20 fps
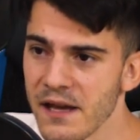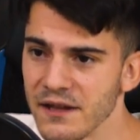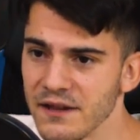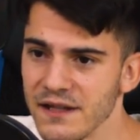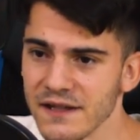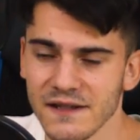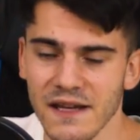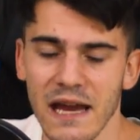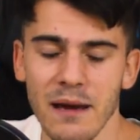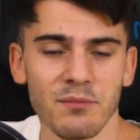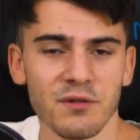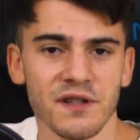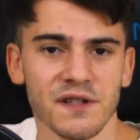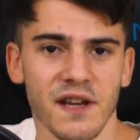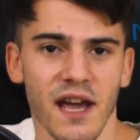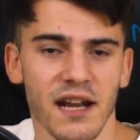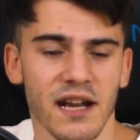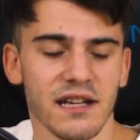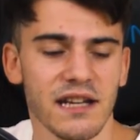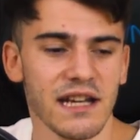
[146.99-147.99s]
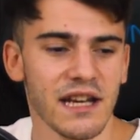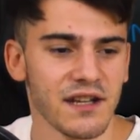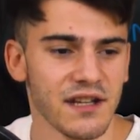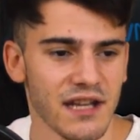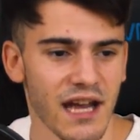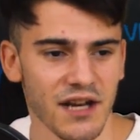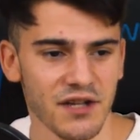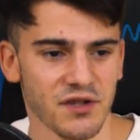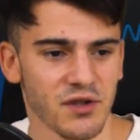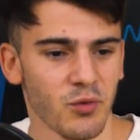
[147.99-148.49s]
This game just kind of needed to
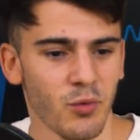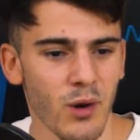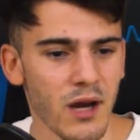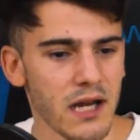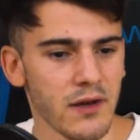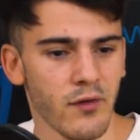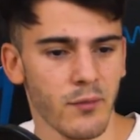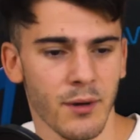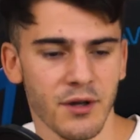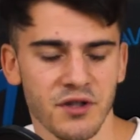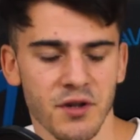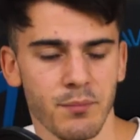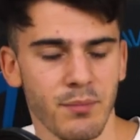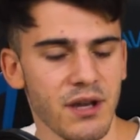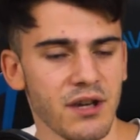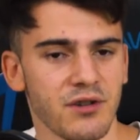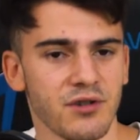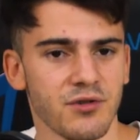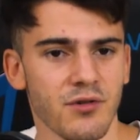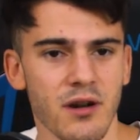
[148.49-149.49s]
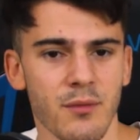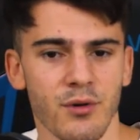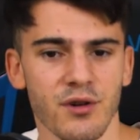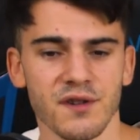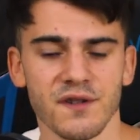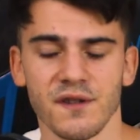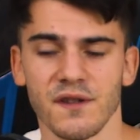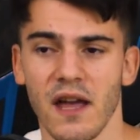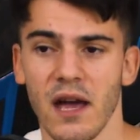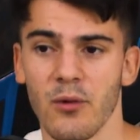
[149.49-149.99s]
catch the wind of a bunch of big
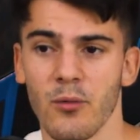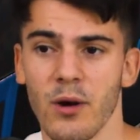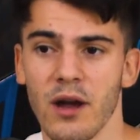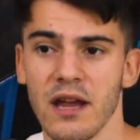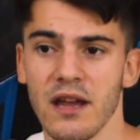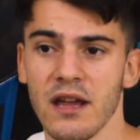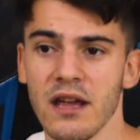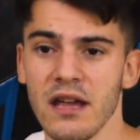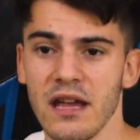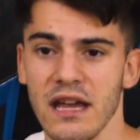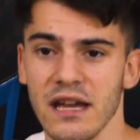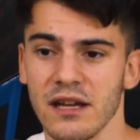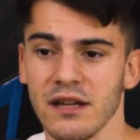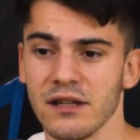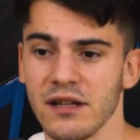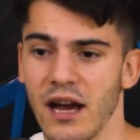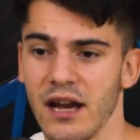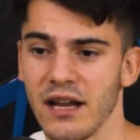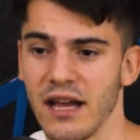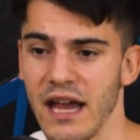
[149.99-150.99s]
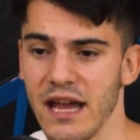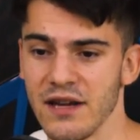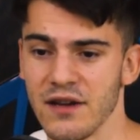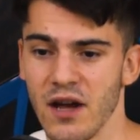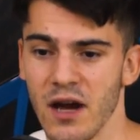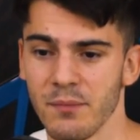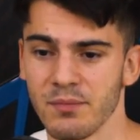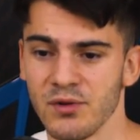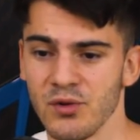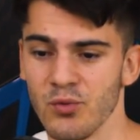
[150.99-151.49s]
streamers so that way it could kind of end
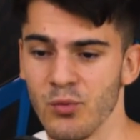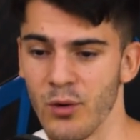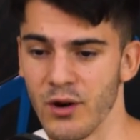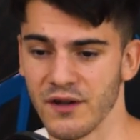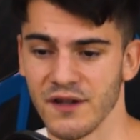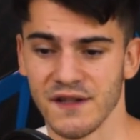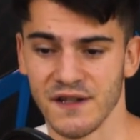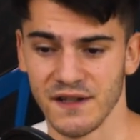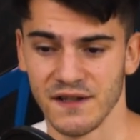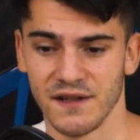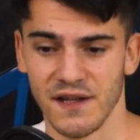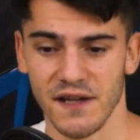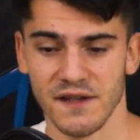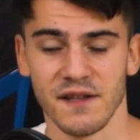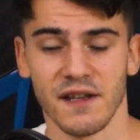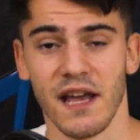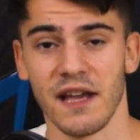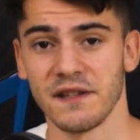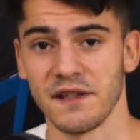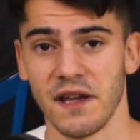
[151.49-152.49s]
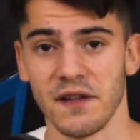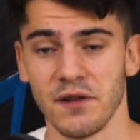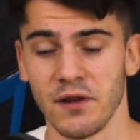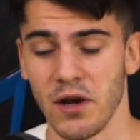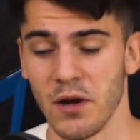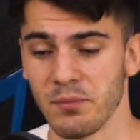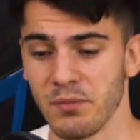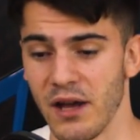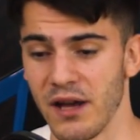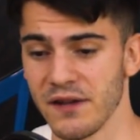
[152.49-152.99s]
up to where the success it has ended
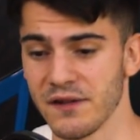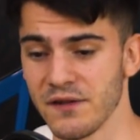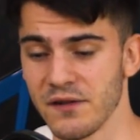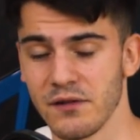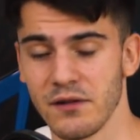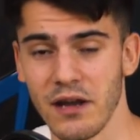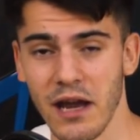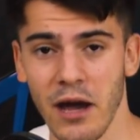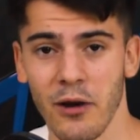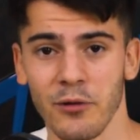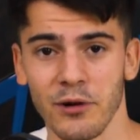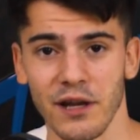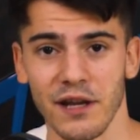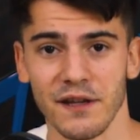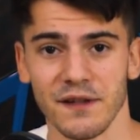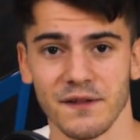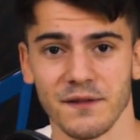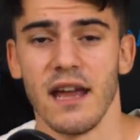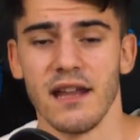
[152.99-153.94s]
up as nowadays.